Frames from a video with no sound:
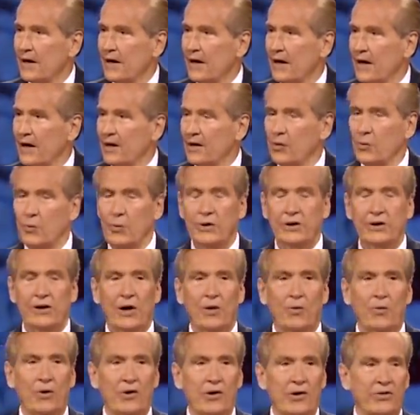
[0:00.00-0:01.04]
How can we
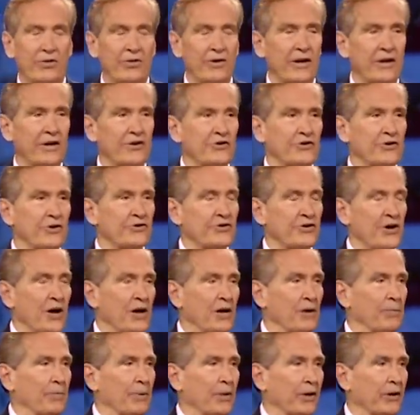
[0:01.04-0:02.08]
tell whether a thing is
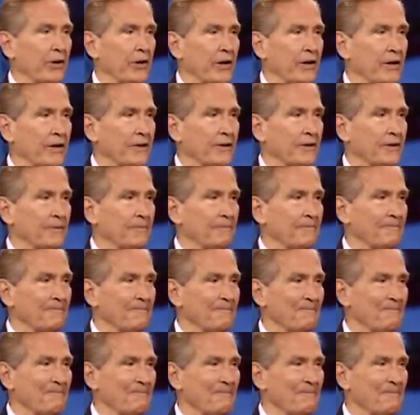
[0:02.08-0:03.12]
desirable or not?
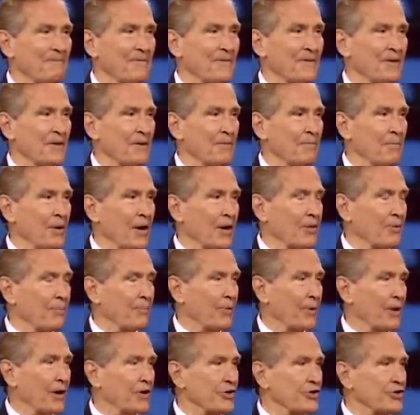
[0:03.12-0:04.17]
By the
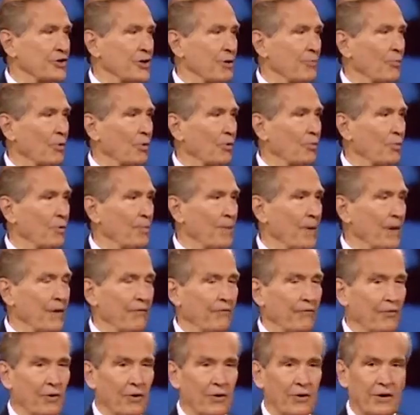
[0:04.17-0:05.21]
price someone will pay
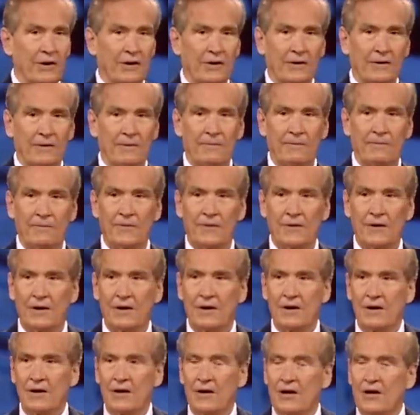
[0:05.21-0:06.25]
for it.
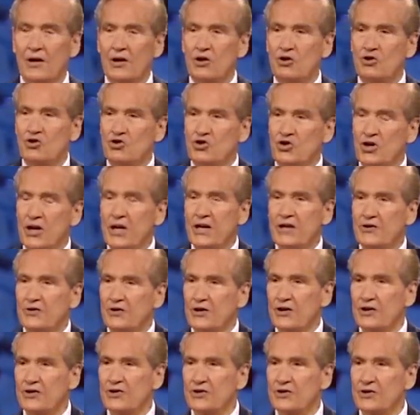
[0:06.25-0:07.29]

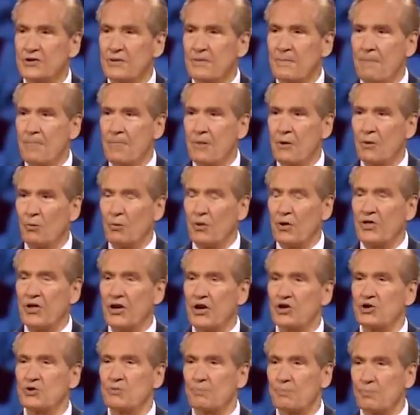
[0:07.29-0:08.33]
Jesus, with
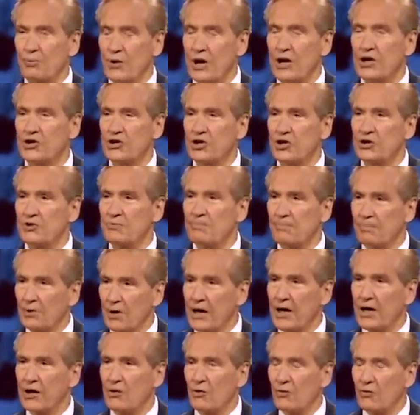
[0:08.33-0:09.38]
His precious
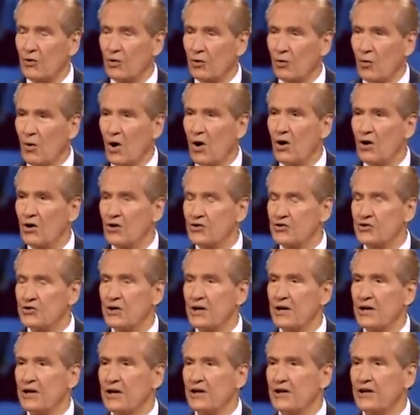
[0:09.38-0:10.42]
blood on the cross,
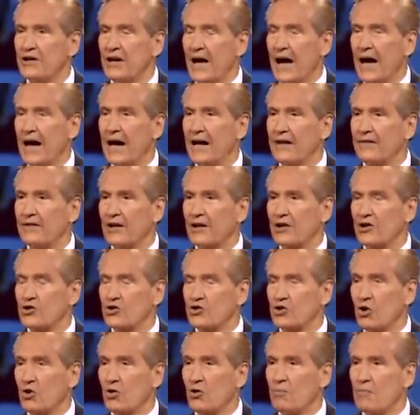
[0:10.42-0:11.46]
died that a
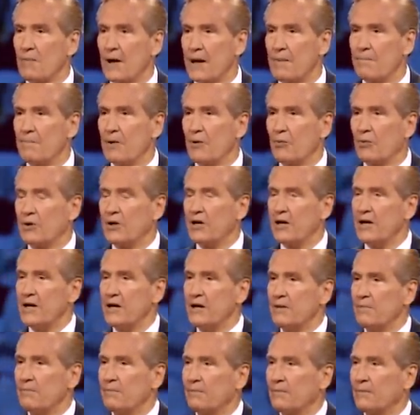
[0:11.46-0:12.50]
soul might be
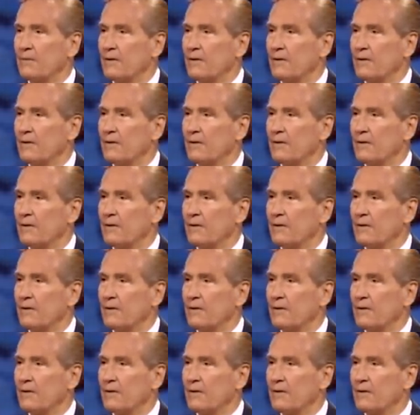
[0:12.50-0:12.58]
redeemed.